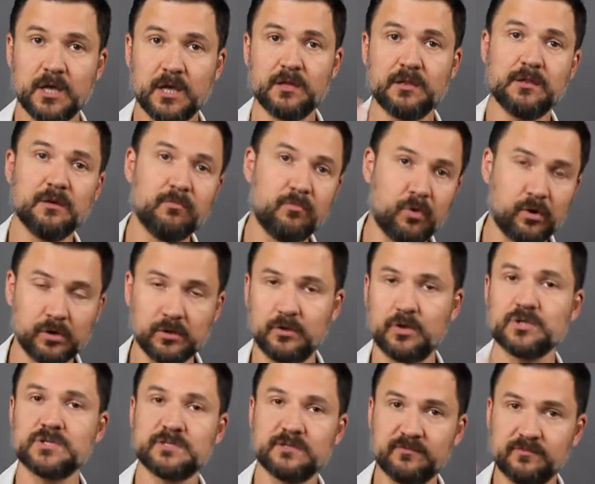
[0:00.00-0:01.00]
the more
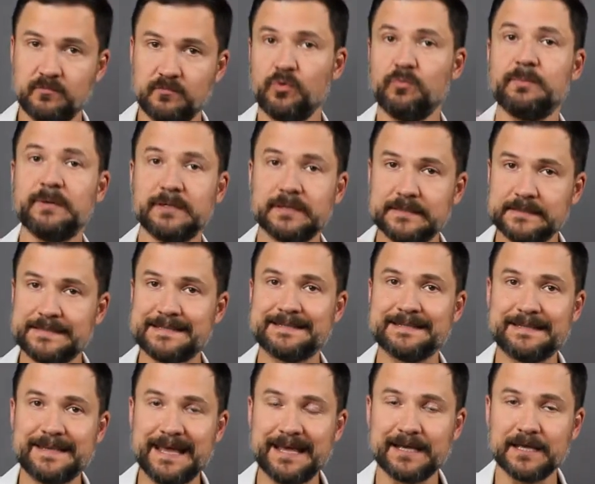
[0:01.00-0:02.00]
loss of mobility in
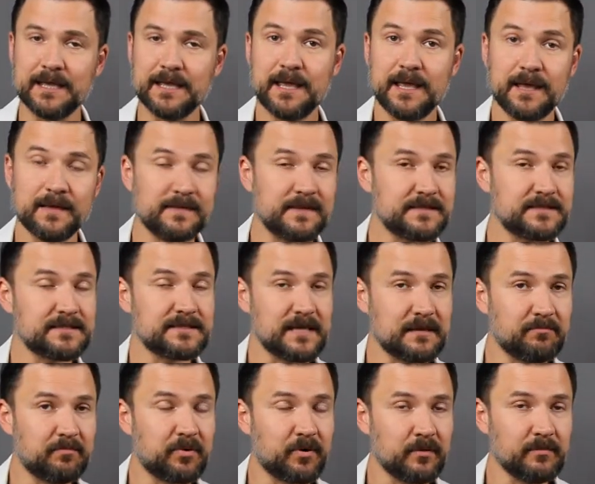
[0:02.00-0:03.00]
the neck, and this is a
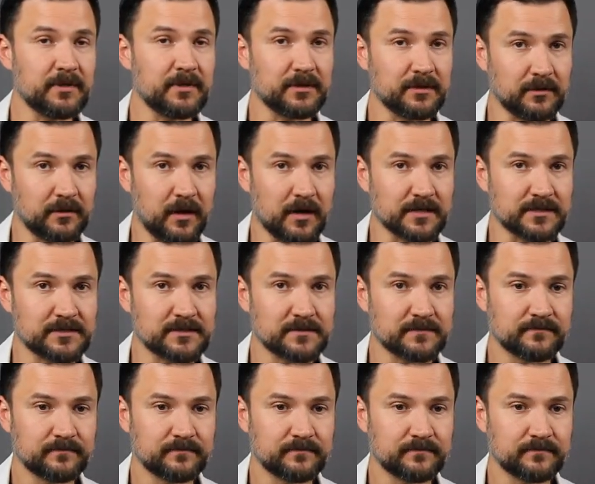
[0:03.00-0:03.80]
permanent loss.